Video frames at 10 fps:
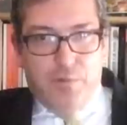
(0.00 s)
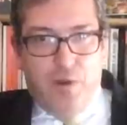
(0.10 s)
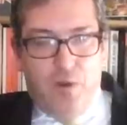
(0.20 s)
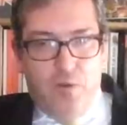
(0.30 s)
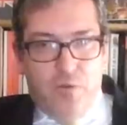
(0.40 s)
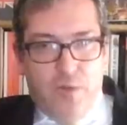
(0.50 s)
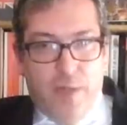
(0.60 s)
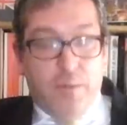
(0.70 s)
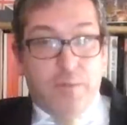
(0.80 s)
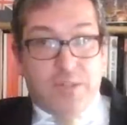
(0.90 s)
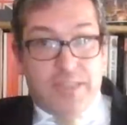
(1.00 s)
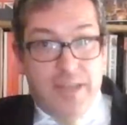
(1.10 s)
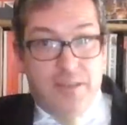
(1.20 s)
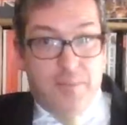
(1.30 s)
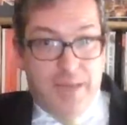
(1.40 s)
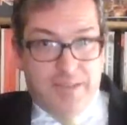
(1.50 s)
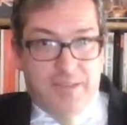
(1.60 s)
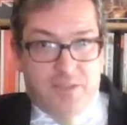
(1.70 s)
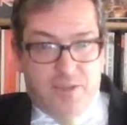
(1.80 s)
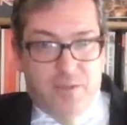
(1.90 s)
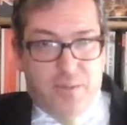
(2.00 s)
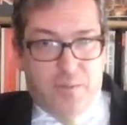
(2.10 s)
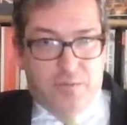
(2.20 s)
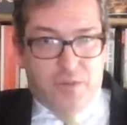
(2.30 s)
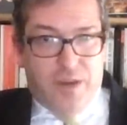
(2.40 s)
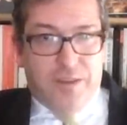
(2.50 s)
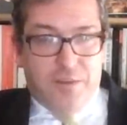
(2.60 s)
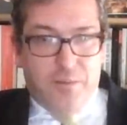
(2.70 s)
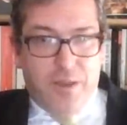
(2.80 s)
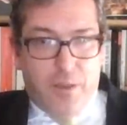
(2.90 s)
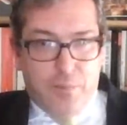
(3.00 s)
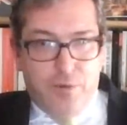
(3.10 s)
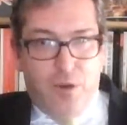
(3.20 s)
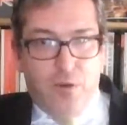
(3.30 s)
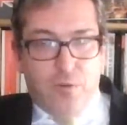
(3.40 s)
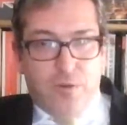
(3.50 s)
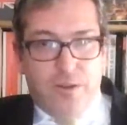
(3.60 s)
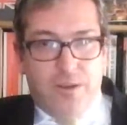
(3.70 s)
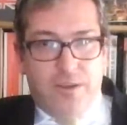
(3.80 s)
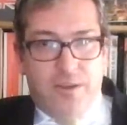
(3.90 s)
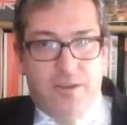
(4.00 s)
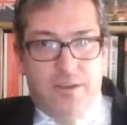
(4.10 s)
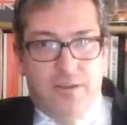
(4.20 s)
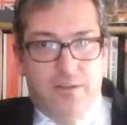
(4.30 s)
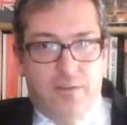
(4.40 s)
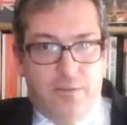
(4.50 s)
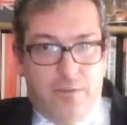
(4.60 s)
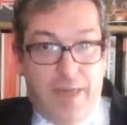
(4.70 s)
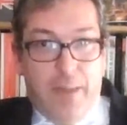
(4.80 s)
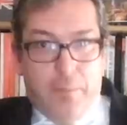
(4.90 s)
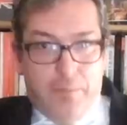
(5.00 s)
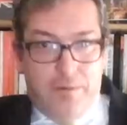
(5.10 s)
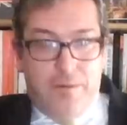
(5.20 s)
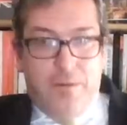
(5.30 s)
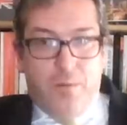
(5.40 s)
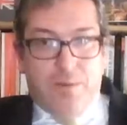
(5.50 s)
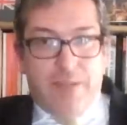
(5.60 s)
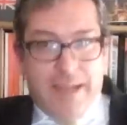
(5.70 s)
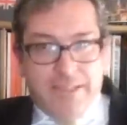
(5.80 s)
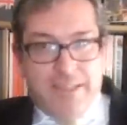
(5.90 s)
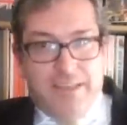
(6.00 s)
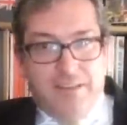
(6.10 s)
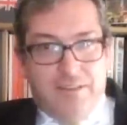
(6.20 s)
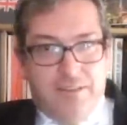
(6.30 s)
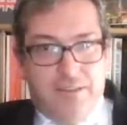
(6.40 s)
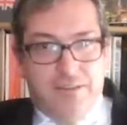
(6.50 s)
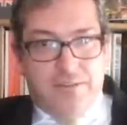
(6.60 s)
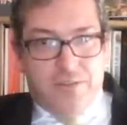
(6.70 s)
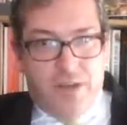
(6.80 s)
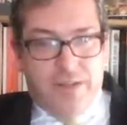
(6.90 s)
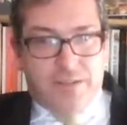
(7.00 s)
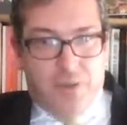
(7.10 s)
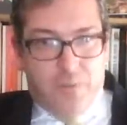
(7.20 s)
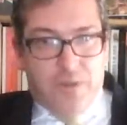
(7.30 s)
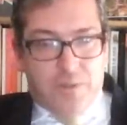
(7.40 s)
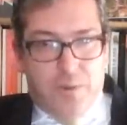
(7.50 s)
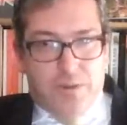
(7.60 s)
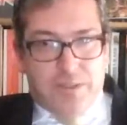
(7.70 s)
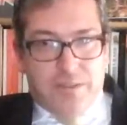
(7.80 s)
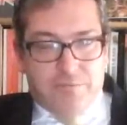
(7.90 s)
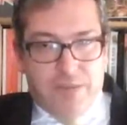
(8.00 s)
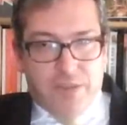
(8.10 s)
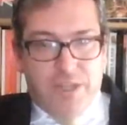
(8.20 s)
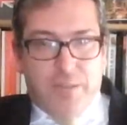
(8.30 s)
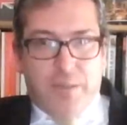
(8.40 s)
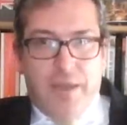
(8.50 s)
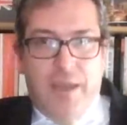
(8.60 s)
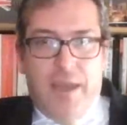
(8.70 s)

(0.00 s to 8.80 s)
pro, and we must send the message to the people of China that we are pro them. We're anti the Chinese Communist Party regime,